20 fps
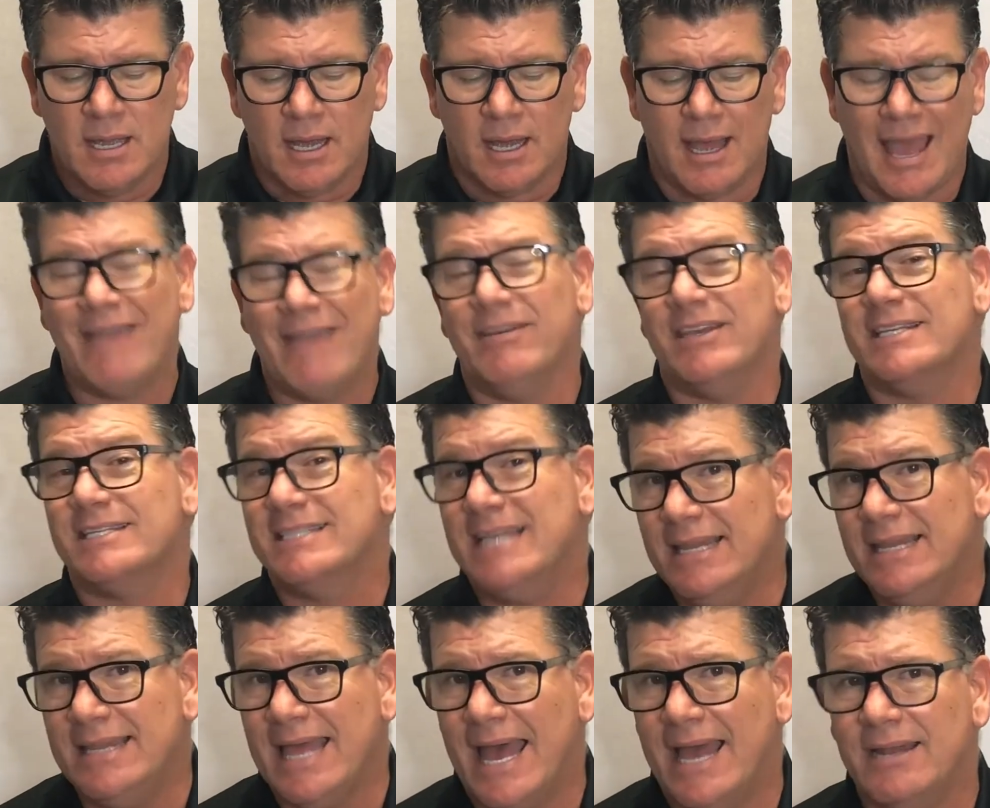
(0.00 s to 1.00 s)
Having
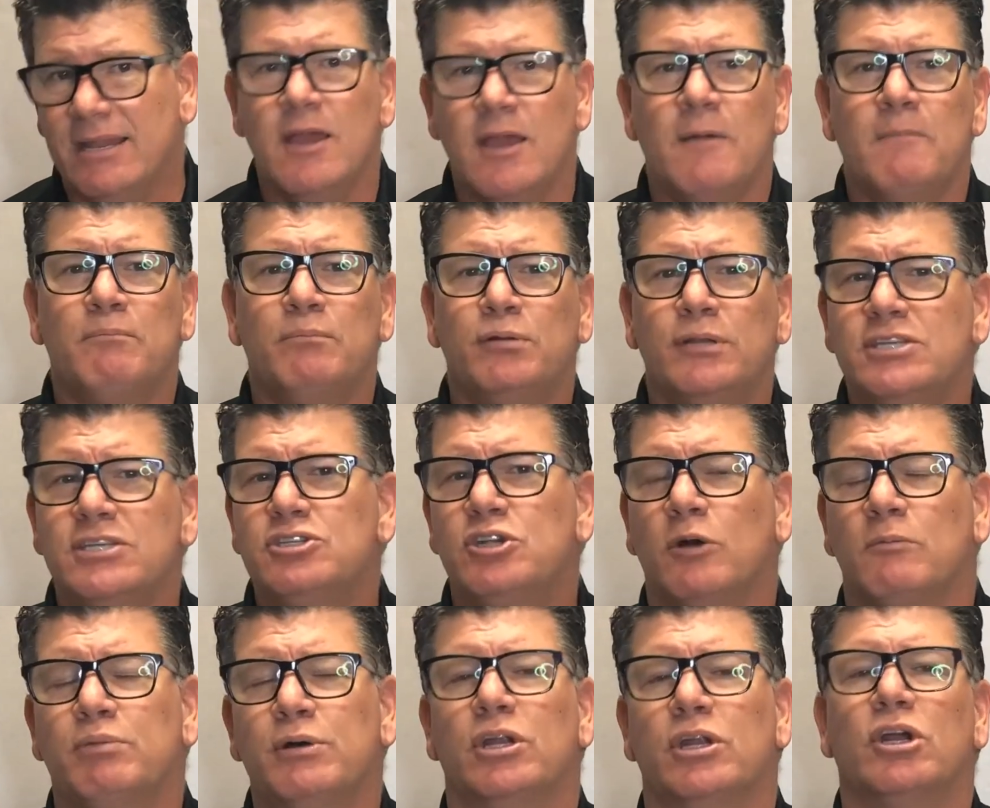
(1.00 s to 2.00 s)
said that, please
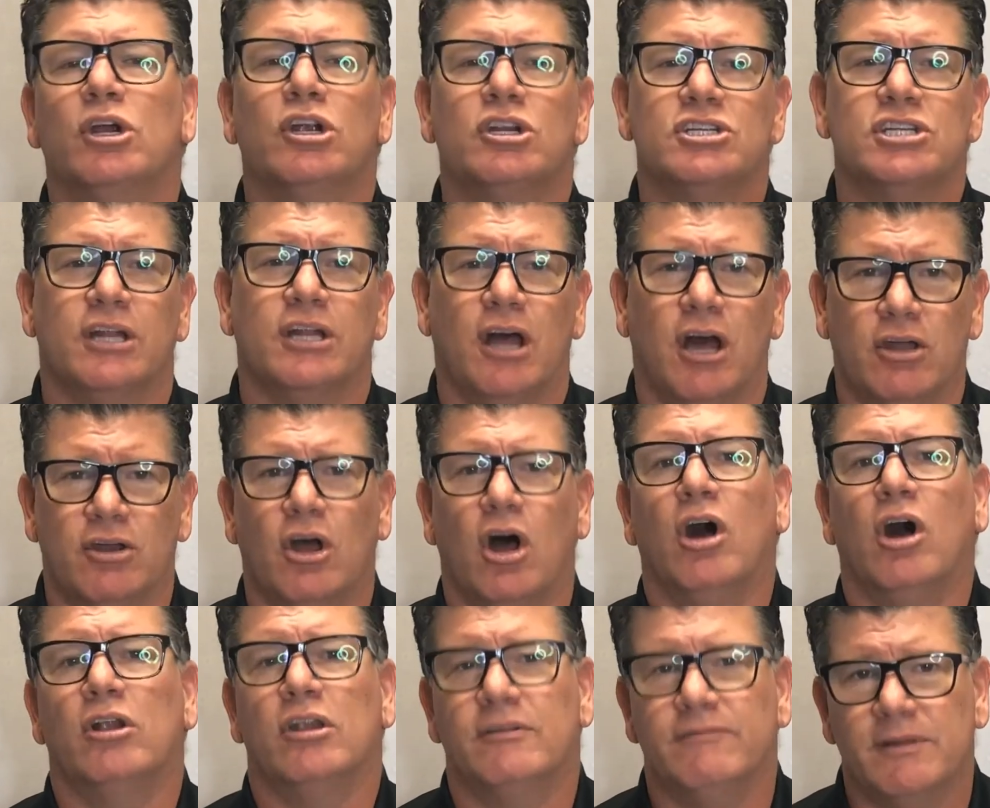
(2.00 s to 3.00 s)
don't put urgent on
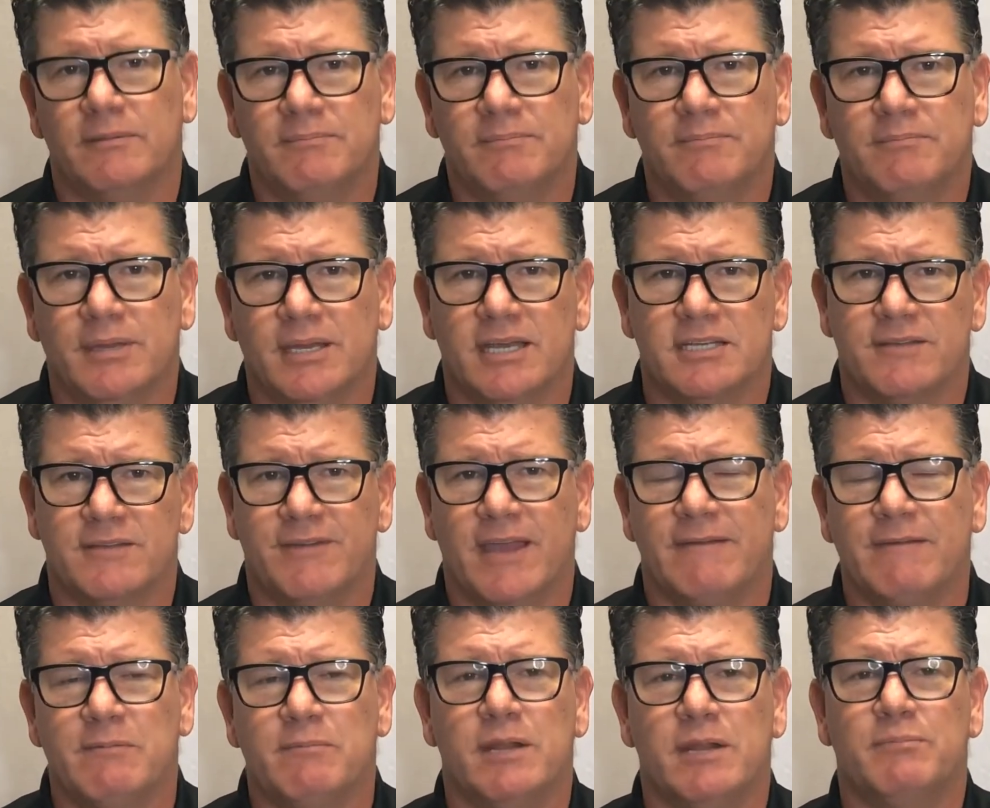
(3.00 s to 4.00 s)
all of them, because if
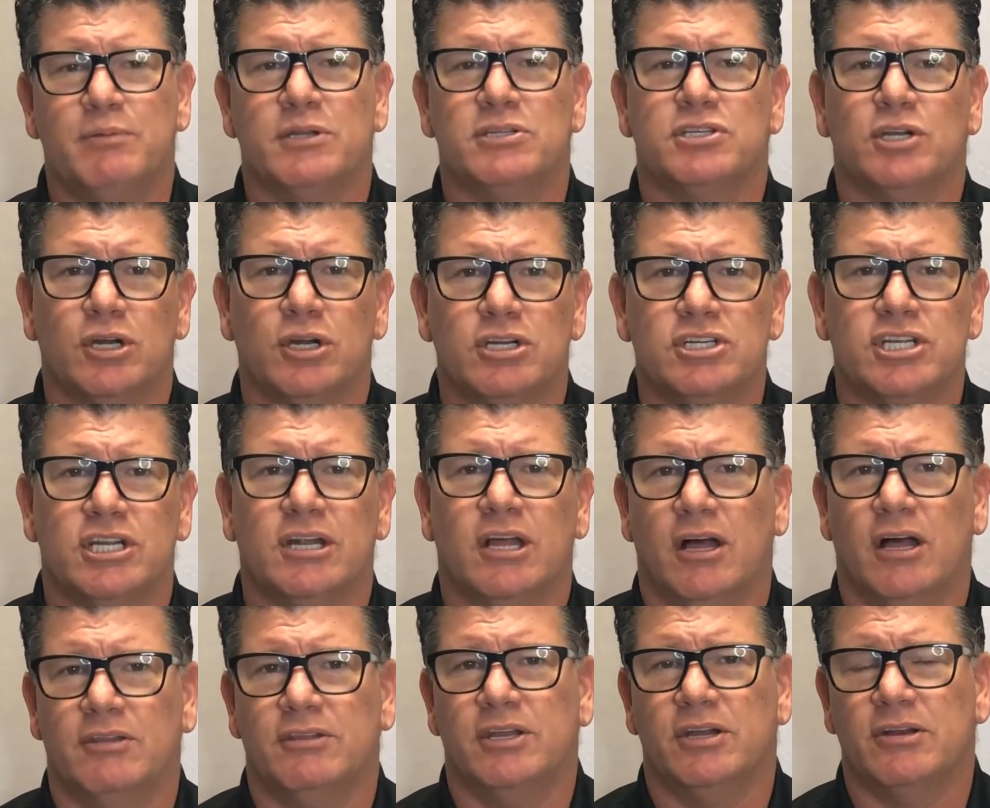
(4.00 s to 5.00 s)
everybody puts urgent
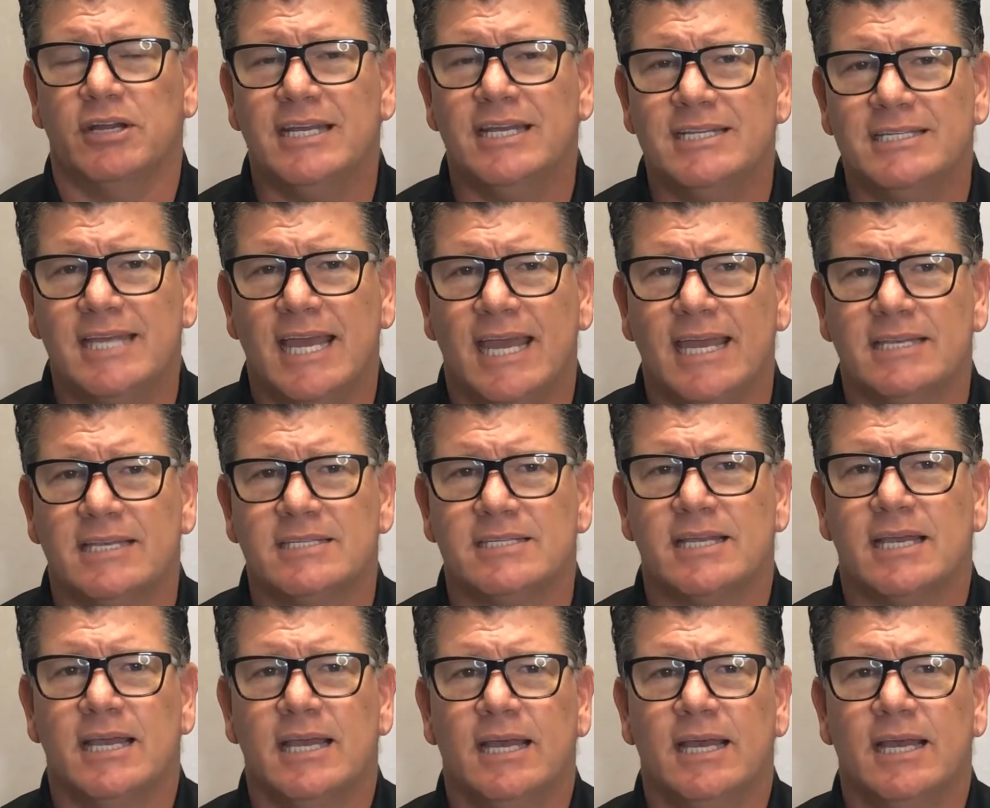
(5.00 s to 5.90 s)
on their intakes,